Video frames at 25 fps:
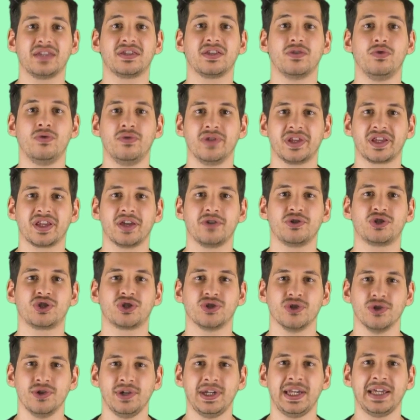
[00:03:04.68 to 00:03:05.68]
is also
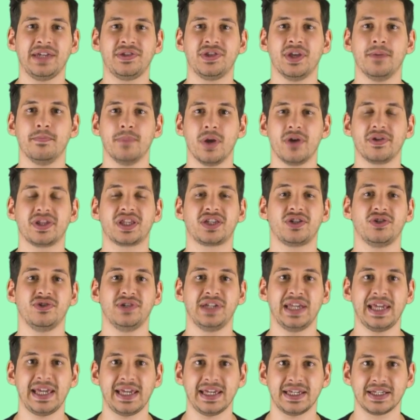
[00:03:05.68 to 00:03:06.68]
truly the most
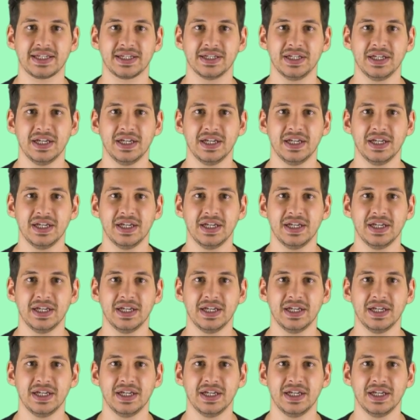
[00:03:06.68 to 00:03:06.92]
unique.